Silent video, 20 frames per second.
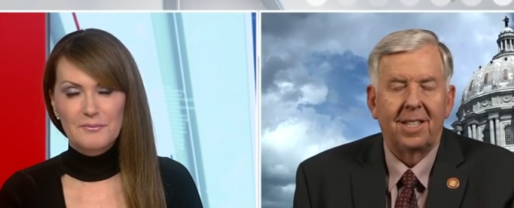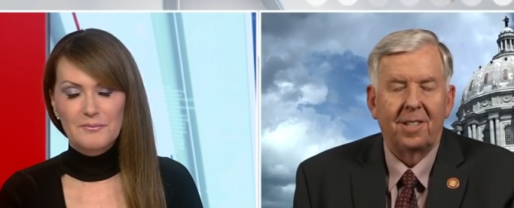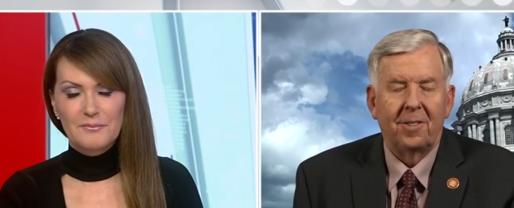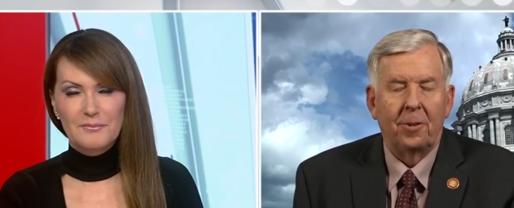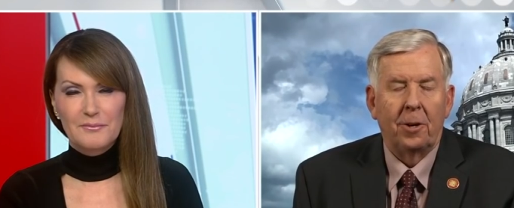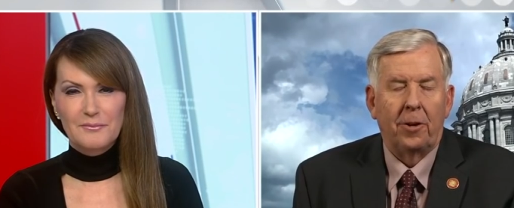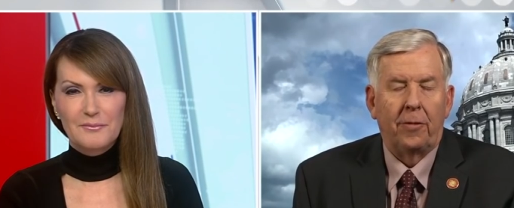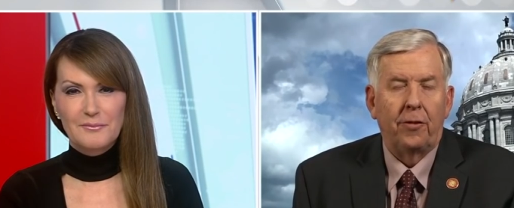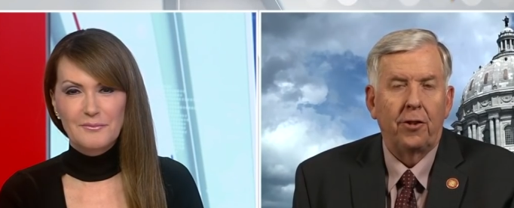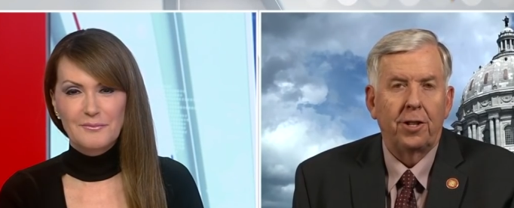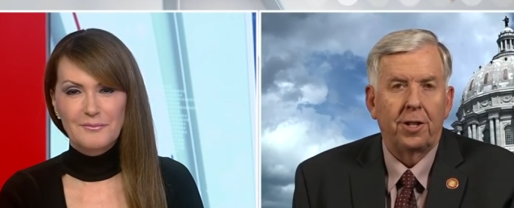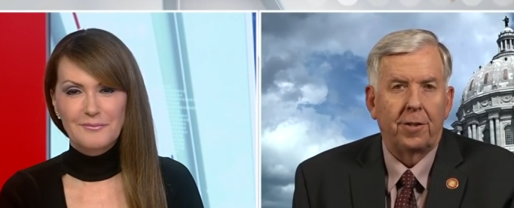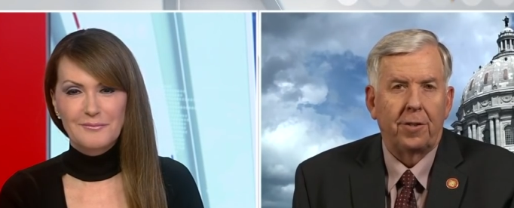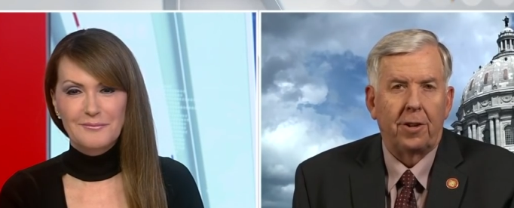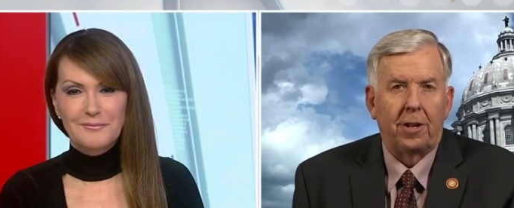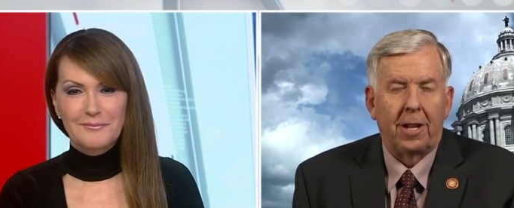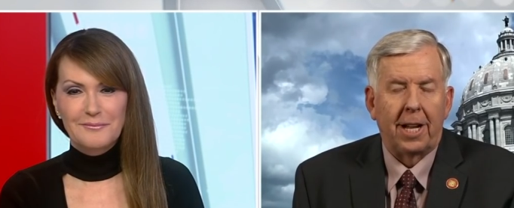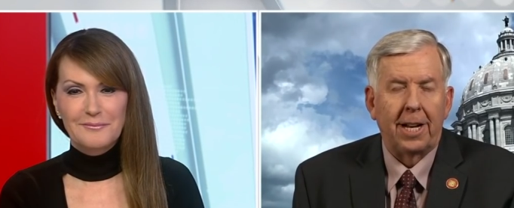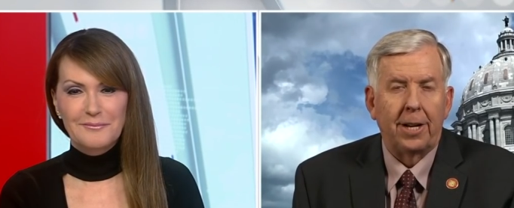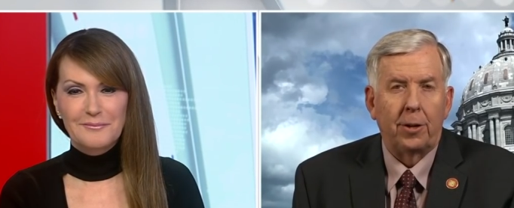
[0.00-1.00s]
Speaker 1: Well, first of
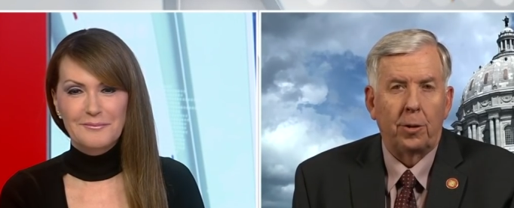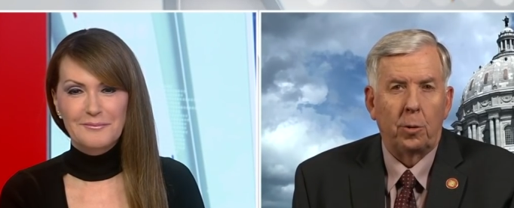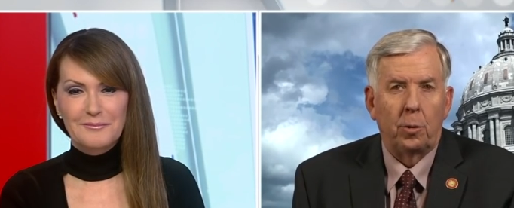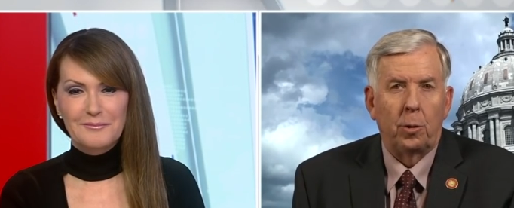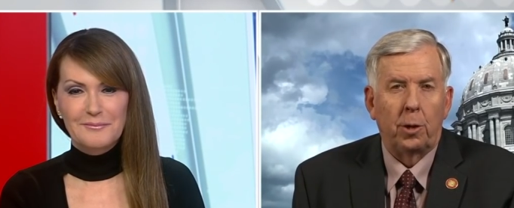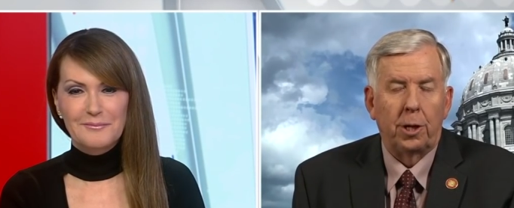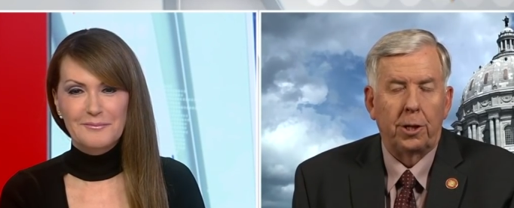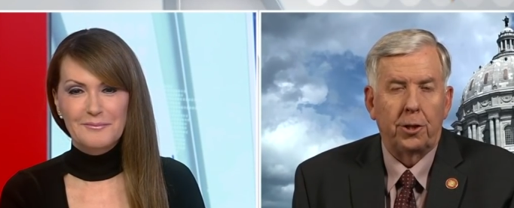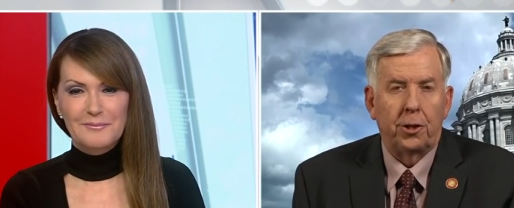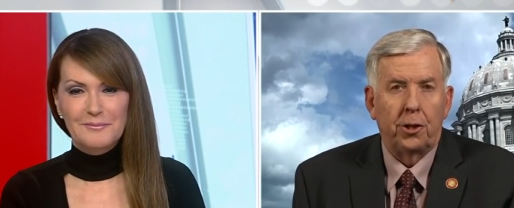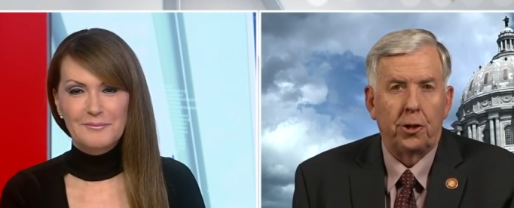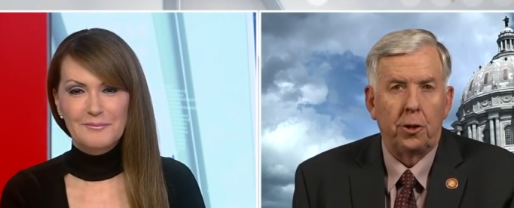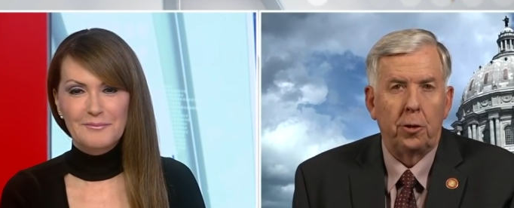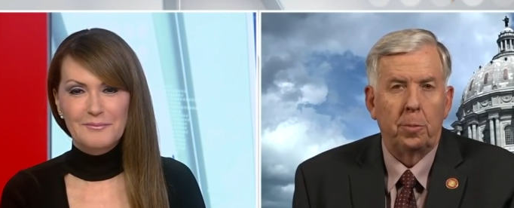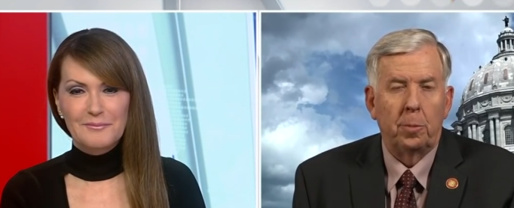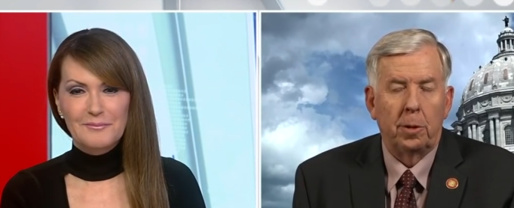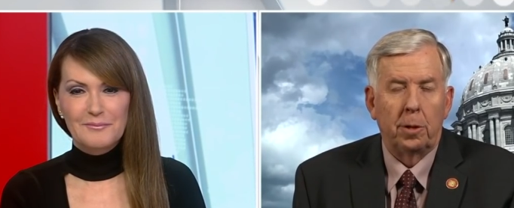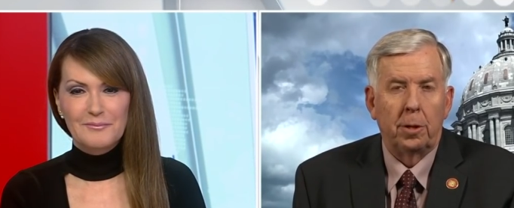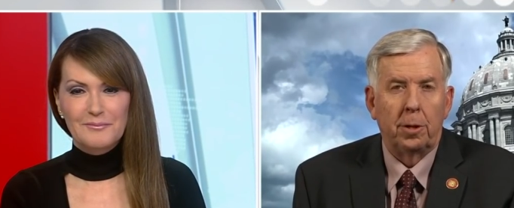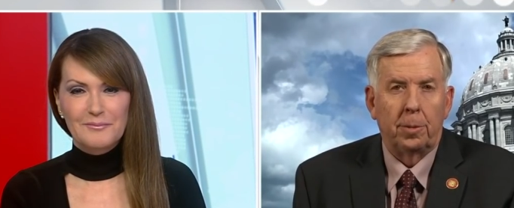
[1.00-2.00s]
all, I don't know what
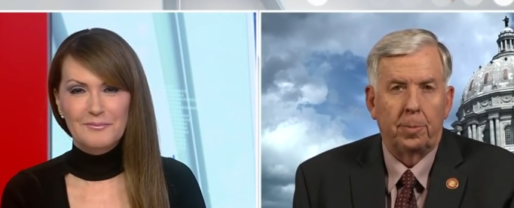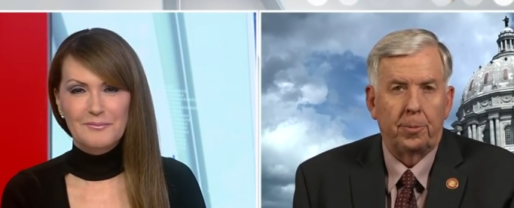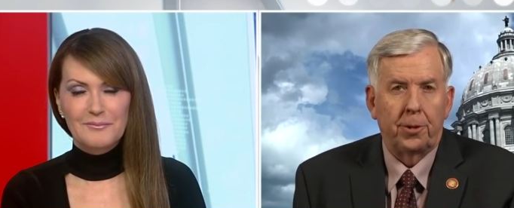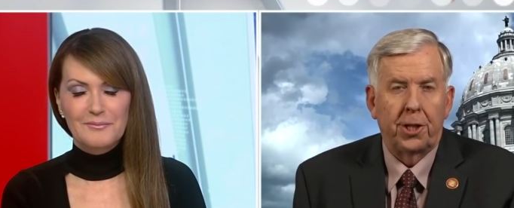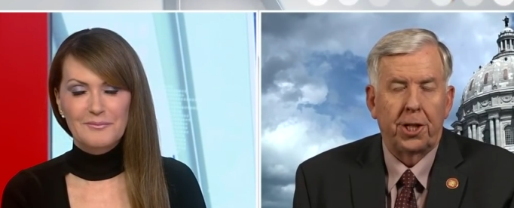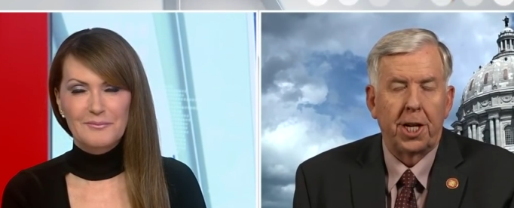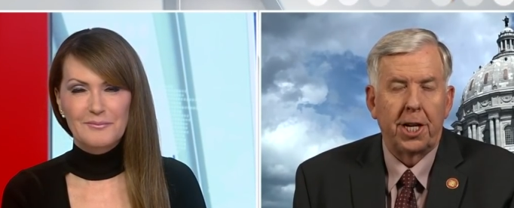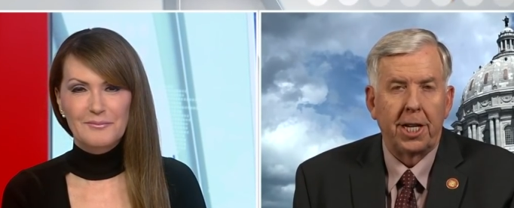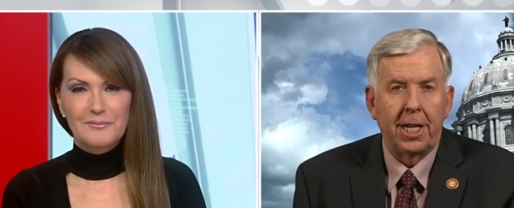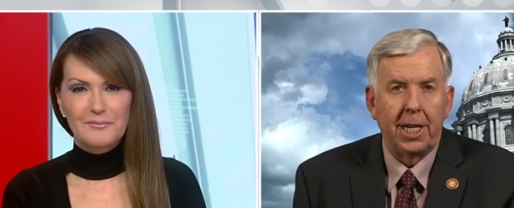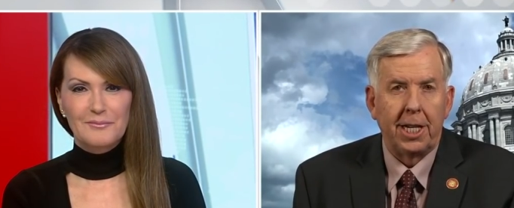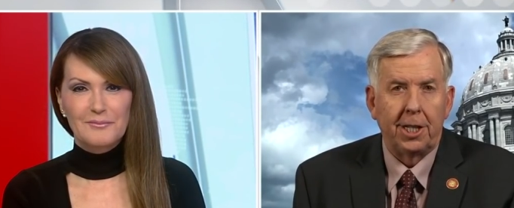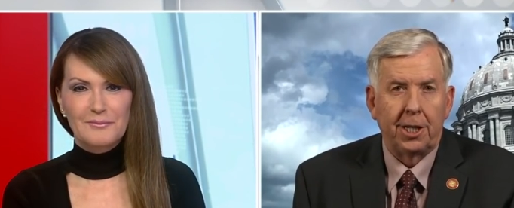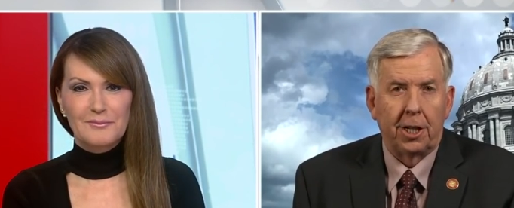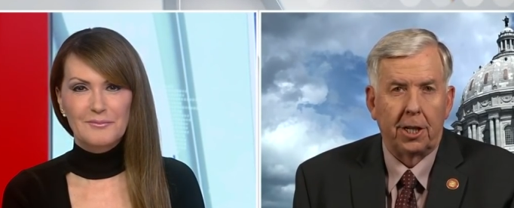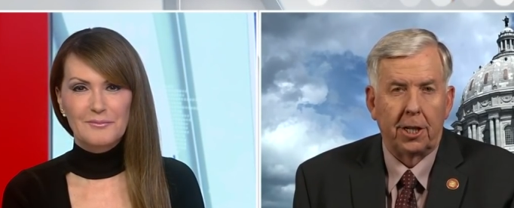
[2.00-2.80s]
Schumer study he's